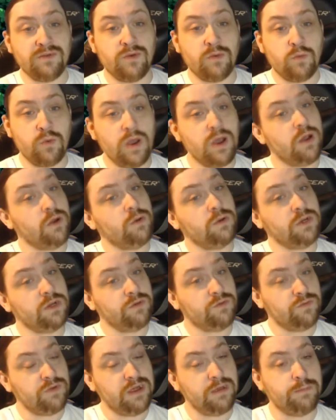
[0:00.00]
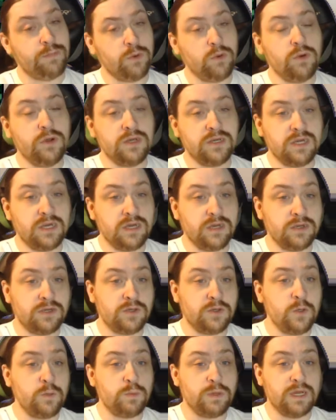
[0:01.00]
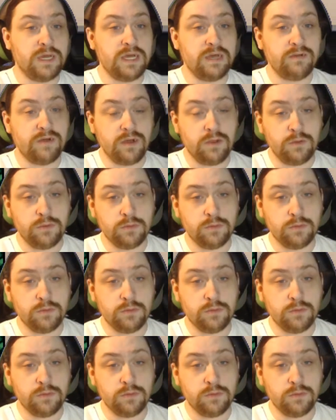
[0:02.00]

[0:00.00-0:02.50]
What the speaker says: world and reborn as a superhero,